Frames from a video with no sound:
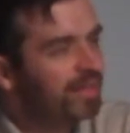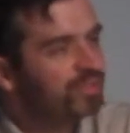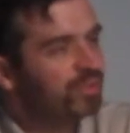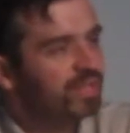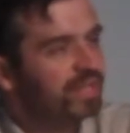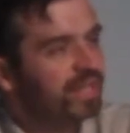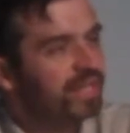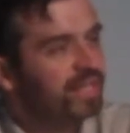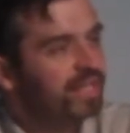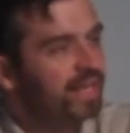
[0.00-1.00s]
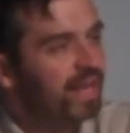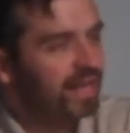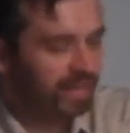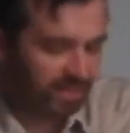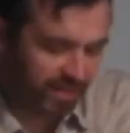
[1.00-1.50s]
Israel here, and
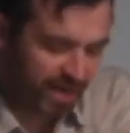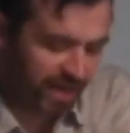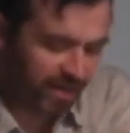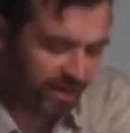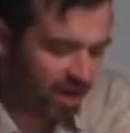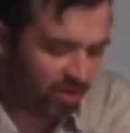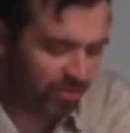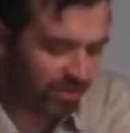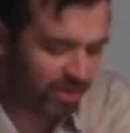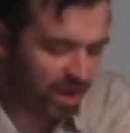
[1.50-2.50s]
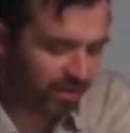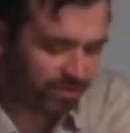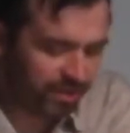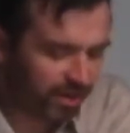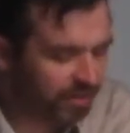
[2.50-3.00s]
he's saying, no, they're
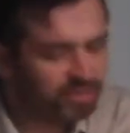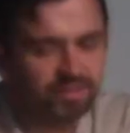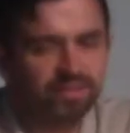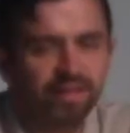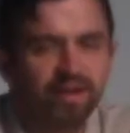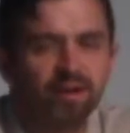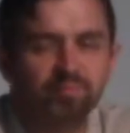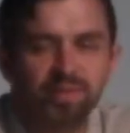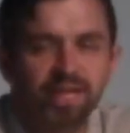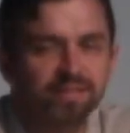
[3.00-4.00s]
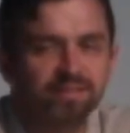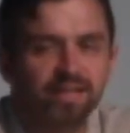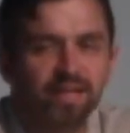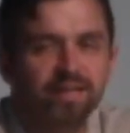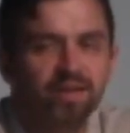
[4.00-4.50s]
not cursed, they are blessed,
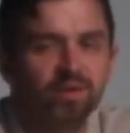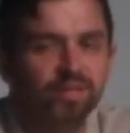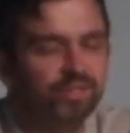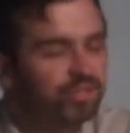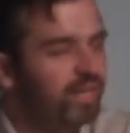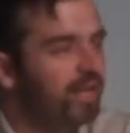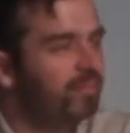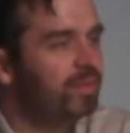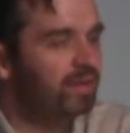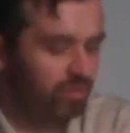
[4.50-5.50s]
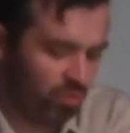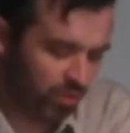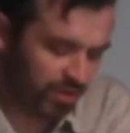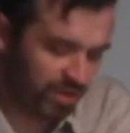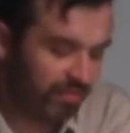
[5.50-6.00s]
and no enchantment
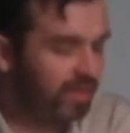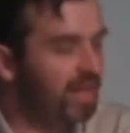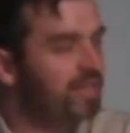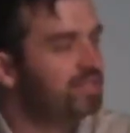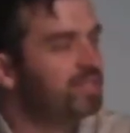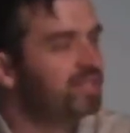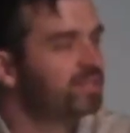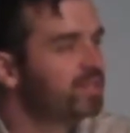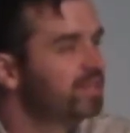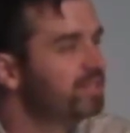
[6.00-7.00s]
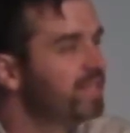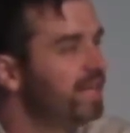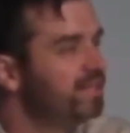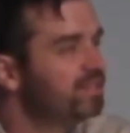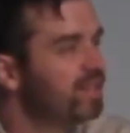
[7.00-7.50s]
or divination is going to
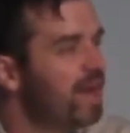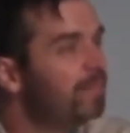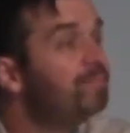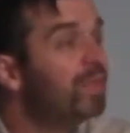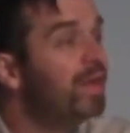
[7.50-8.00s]
change that.